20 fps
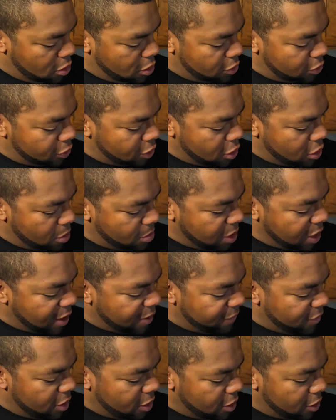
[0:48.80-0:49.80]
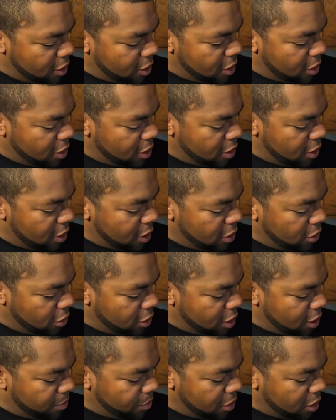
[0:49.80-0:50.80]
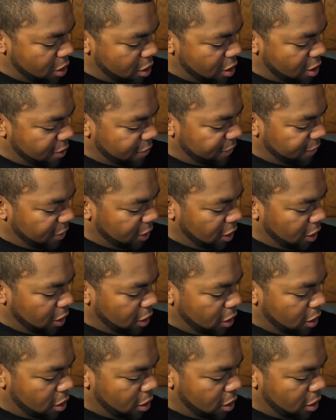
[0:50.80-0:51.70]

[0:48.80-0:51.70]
So I'm having another cup of coffee.